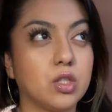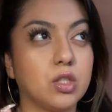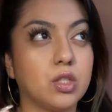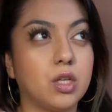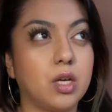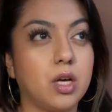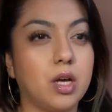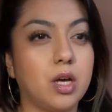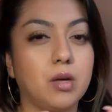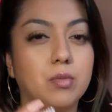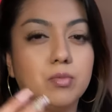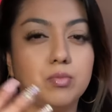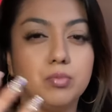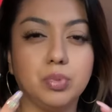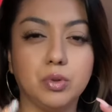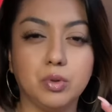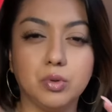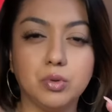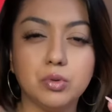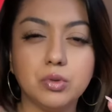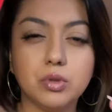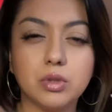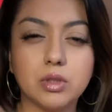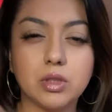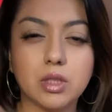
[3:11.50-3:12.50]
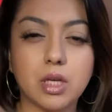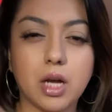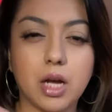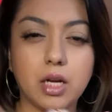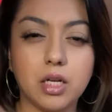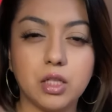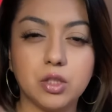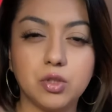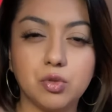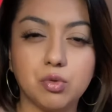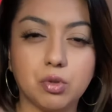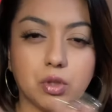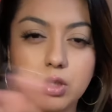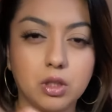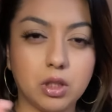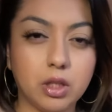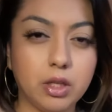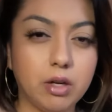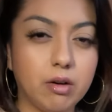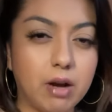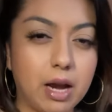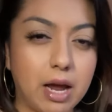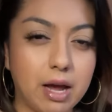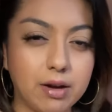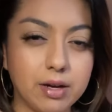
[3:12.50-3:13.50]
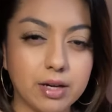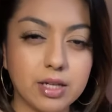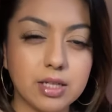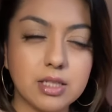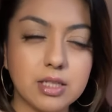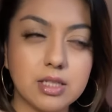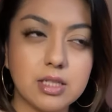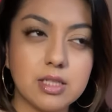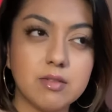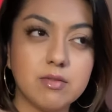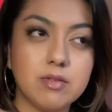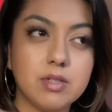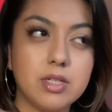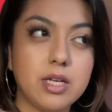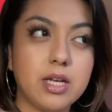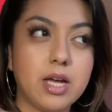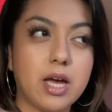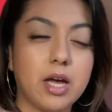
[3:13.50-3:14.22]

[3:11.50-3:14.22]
a boost kind of to clear out negativity.